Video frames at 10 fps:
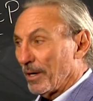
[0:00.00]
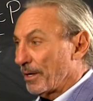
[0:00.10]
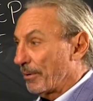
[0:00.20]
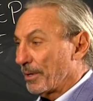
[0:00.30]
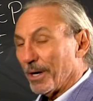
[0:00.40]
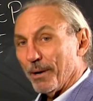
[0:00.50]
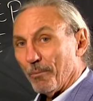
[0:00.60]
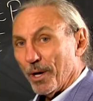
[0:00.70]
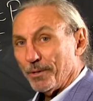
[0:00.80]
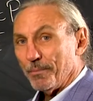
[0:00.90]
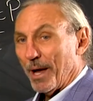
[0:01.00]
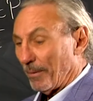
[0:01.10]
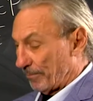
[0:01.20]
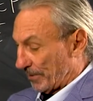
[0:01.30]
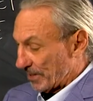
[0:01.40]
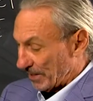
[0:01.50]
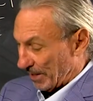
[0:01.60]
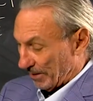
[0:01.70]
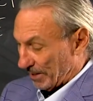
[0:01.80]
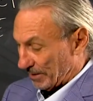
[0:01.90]
Now, in a weather map, these
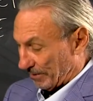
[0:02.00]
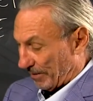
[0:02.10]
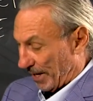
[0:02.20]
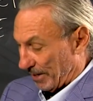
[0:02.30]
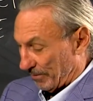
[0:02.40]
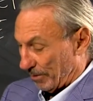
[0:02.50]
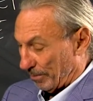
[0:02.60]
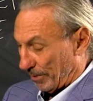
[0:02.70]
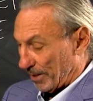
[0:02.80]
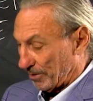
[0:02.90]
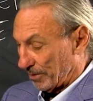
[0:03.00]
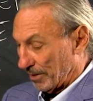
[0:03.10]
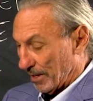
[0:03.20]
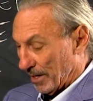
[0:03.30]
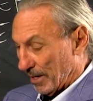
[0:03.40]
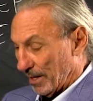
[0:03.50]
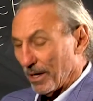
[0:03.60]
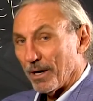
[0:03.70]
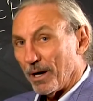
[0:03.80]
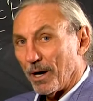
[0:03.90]
areas of high and low pressure
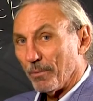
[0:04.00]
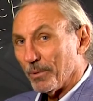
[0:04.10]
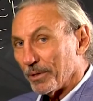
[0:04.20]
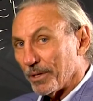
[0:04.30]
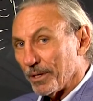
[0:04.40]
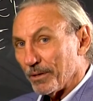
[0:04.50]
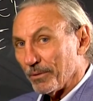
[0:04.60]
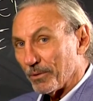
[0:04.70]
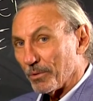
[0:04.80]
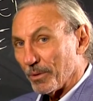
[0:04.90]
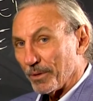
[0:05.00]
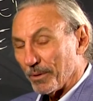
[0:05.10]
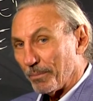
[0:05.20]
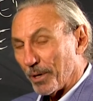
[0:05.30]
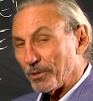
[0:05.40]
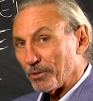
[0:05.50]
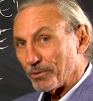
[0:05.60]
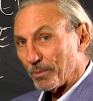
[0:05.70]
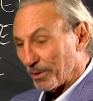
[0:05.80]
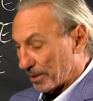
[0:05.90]
are really, cre- the pressure
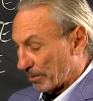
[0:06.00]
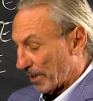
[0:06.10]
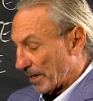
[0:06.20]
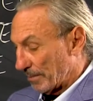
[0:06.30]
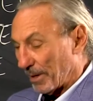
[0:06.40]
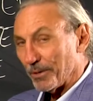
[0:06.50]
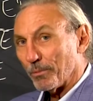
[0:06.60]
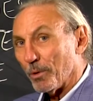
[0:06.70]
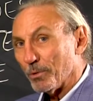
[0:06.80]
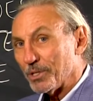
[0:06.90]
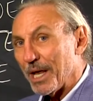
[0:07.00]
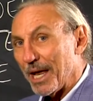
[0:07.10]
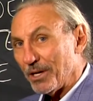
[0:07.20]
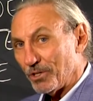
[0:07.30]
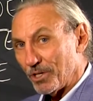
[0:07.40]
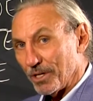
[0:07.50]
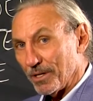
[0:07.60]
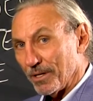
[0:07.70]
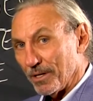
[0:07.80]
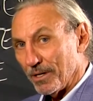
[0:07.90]
is really created by the
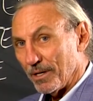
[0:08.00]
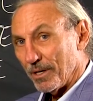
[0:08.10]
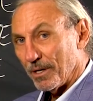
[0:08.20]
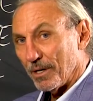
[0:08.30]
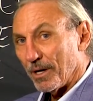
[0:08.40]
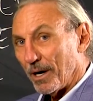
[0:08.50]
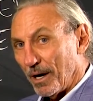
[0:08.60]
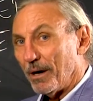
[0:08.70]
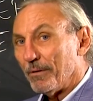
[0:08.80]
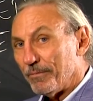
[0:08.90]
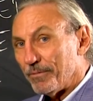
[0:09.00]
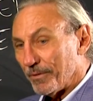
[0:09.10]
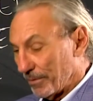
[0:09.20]
rotation of